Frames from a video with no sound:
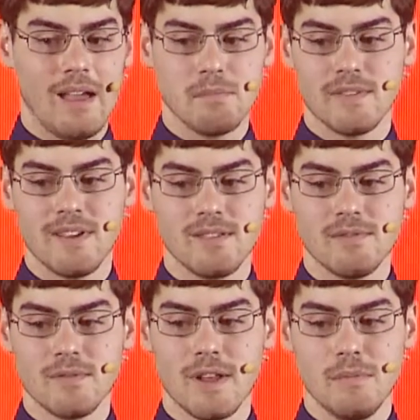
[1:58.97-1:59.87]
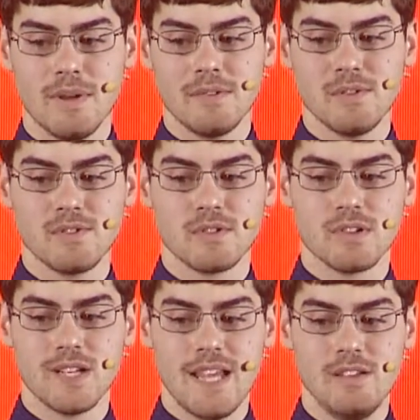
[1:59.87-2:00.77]
pervasive developmental disorder,
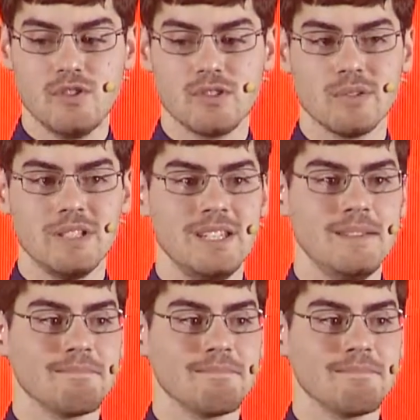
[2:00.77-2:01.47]
at age 3.